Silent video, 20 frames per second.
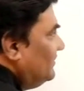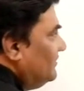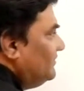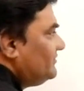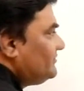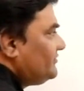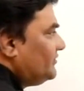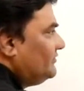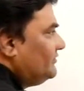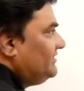
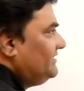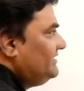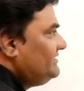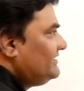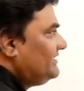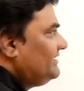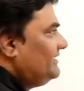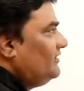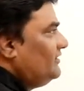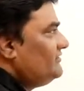So these are
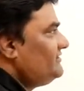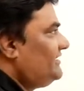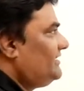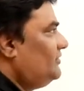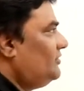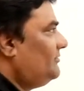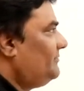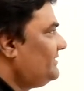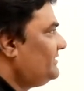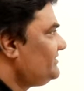the logical
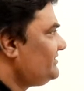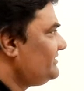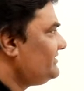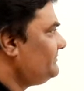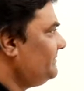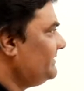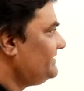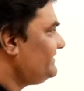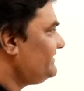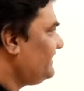operations
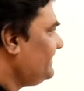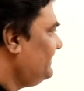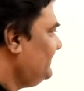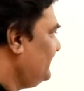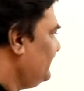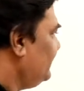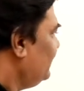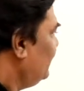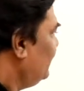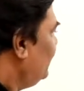basically.
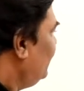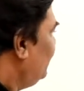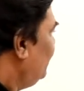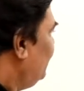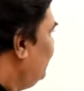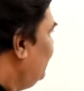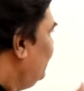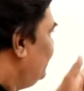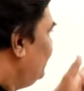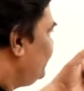
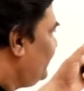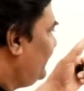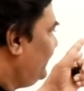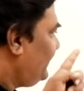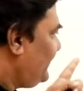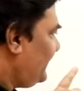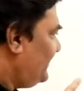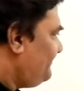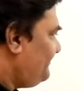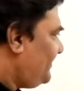So it
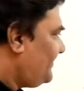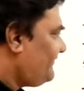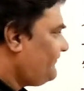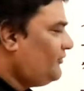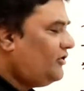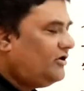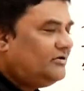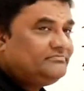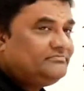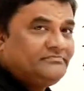can
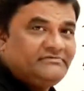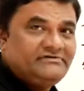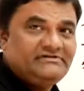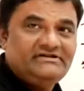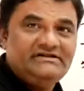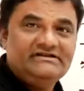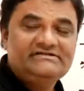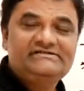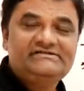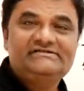perform
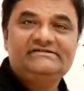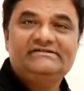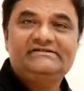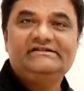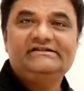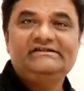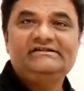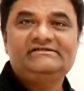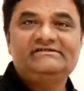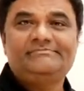just
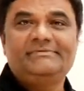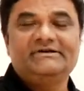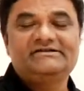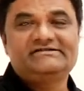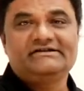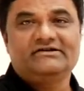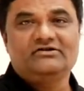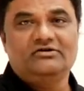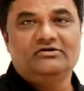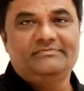these
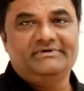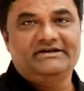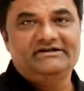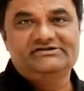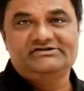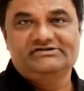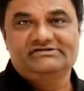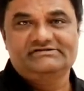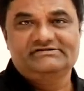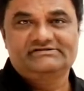basic
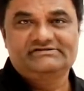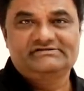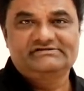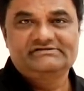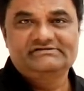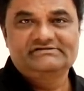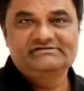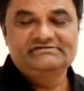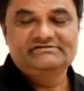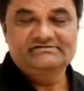operations,
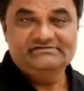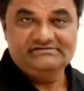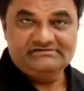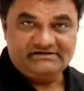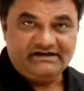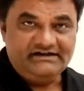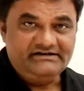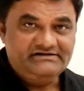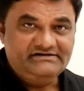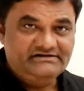
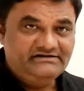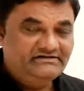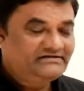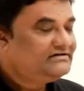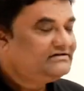right?